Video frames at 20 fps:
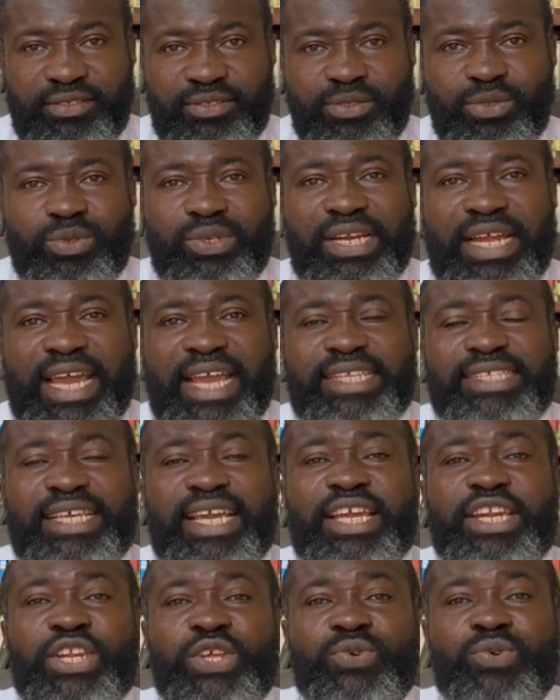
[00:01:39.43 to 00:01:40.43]
to light
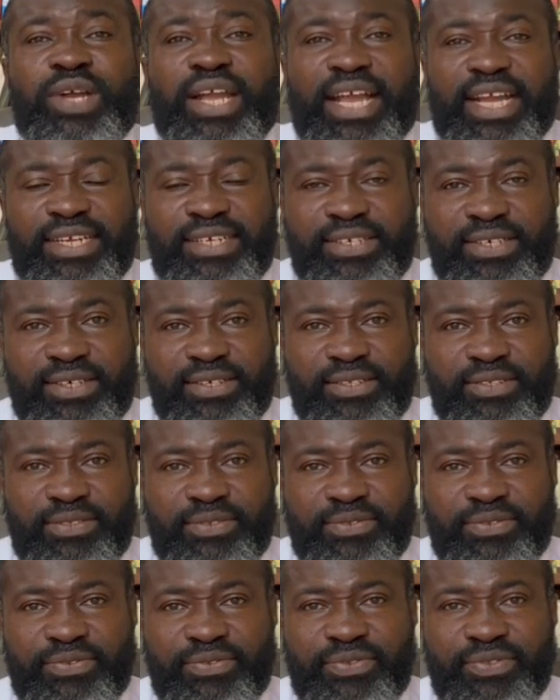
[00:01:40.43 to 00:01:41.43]
a new candle,
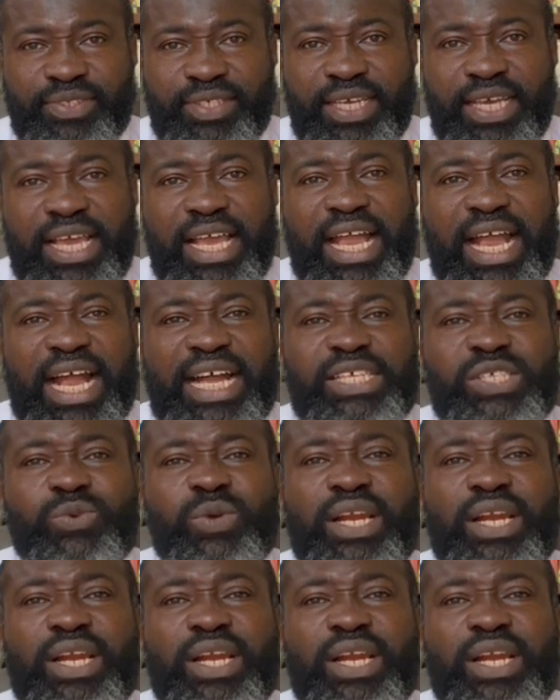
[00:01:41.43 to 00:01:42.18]
as